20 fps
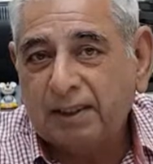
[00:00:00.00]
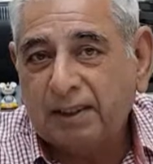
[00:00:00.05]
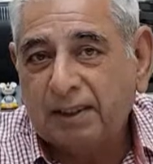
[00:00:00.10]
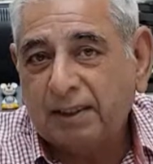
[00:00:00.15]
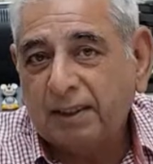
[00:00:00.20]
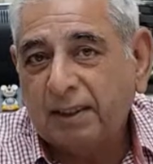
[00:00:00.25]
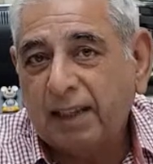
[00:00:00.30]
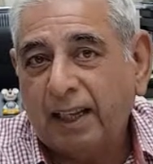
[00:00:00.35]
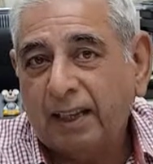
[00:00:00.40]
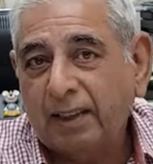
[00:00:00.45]

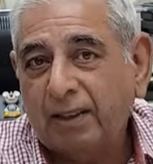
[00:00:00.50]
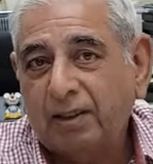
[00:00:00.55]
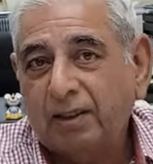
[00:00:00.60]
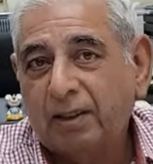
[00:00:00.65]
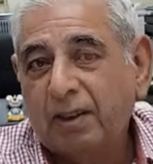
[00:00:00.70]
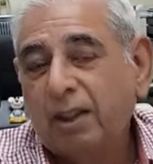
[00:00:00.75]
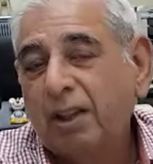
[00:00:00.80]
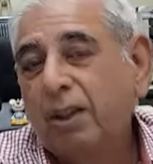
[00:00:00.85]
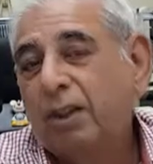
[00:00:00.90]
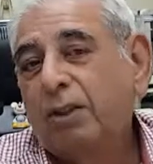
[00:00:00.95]
Just like
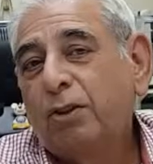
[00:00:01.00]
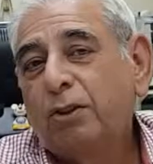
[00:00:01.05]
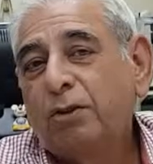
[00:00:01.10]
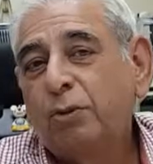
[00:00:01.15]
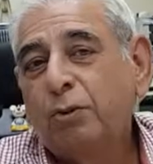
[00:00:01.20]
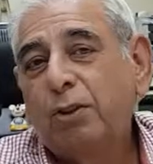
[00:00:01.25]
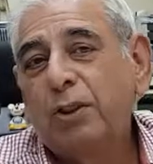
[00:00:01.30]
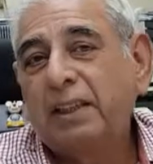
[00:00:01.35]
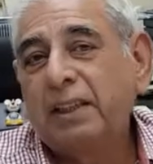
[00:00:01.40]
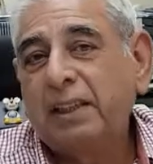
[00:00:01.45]

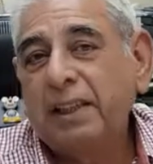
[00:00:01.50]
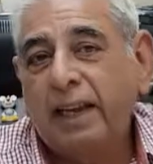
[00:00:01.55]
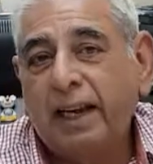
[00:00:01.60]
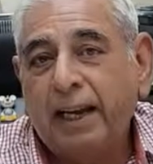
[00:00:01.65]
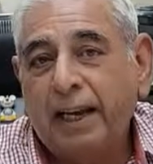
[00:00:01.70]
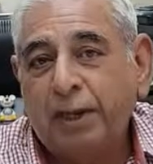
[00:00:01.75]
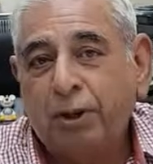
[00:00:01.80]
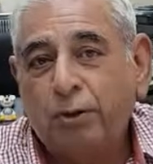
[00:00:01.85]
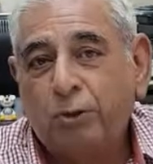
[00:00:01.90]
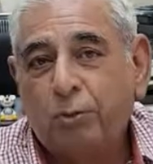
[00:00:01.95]
you need
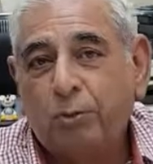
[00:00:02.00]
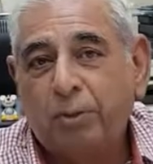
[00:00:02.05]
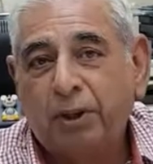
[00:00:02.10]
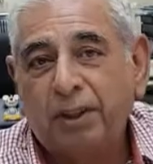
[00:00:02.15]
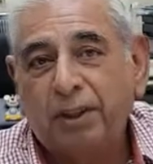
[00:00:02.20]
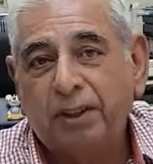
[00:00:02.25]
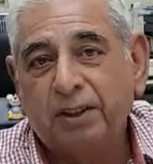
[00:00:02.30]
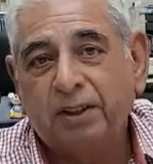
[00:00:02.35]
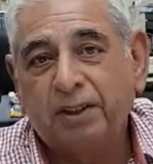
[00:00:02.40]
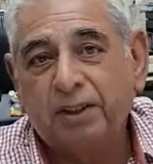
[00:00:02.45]
air to
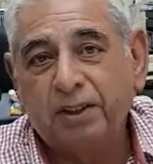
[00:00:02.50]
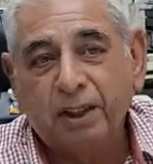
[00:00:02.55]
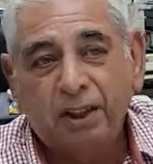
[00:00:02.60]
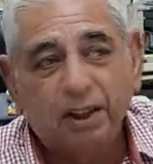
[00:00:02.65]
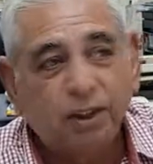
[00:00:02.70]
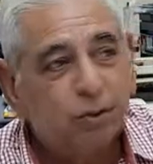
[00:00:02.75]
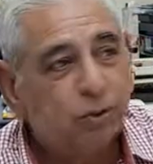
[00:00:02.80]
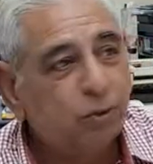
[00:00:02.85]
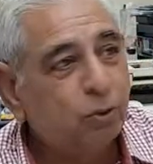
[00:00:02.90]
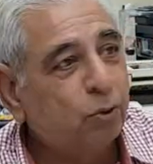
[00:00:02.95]
breathe,
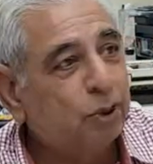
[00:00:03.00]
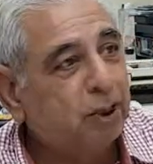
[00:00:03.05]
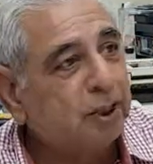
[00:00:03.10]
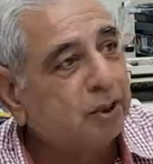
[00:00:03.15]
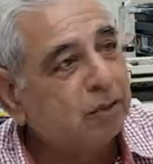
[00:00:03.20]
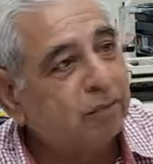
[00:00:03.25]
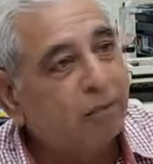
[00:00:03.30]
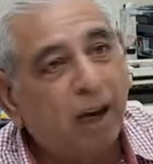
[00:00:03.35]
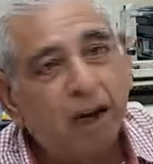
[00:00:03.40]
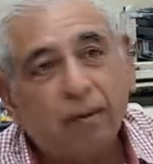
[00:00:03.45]
you
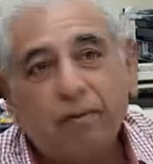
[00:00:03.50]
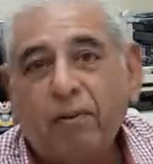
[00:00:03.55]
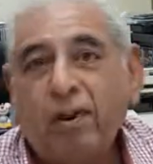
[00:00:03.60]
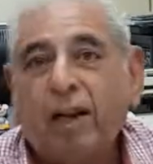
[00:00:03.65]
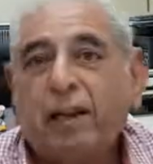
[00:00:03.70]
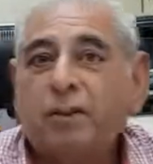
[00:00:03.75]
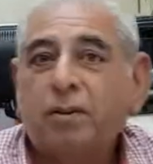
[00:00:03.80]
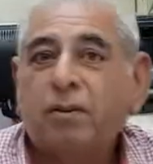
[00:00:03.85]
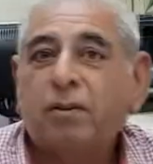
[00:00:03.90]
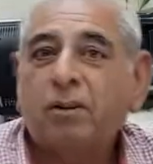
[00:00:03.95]
need
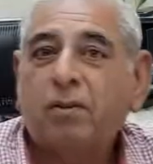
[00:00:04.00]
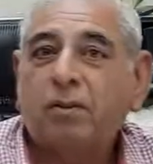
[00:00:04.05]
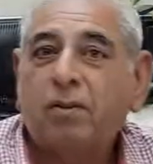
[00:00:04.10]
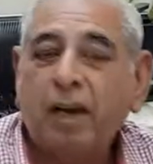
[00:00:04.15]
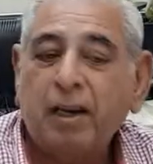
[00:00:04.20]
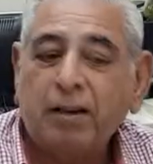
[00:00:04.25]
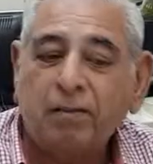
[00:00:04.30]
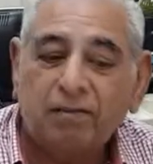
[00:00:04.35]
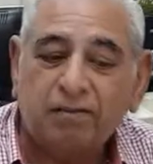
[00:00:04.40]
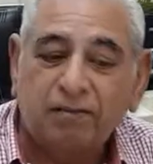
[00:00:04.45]
Wi-Fi to
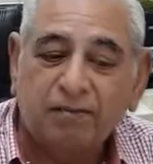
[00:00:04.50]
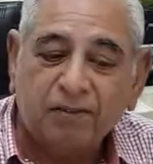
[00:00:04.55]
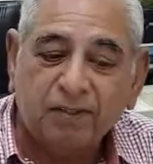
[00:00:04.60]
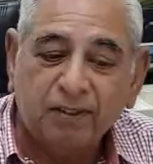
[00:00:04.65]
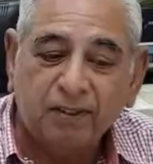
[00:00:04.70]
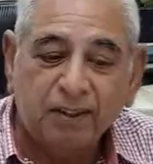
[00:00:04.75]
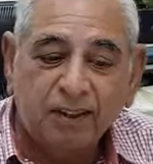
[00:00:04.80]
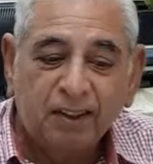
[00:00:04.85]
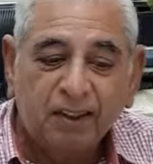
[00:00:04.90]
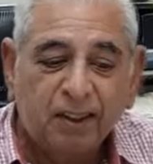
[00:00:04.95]
survive.
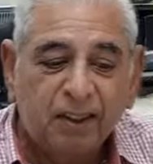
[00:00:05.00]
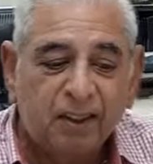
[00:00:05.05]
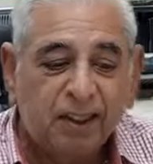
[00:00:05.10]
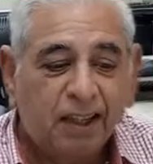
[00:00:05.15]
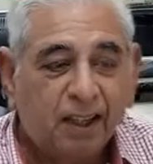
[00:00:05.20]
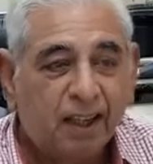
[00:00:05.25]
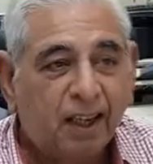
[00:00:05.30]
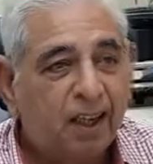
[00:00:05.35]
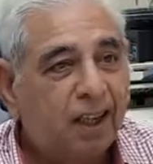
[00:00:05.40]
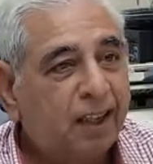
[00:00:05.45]

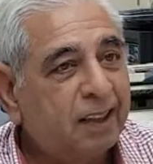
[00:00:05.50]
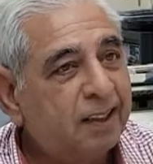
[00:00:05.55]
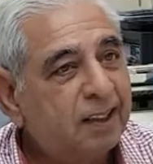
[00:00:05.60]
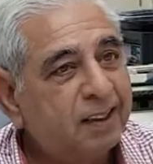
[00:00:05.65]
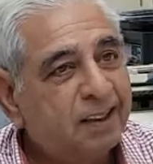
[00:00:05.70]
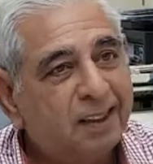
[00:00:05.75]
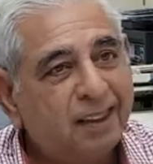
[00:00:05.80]
And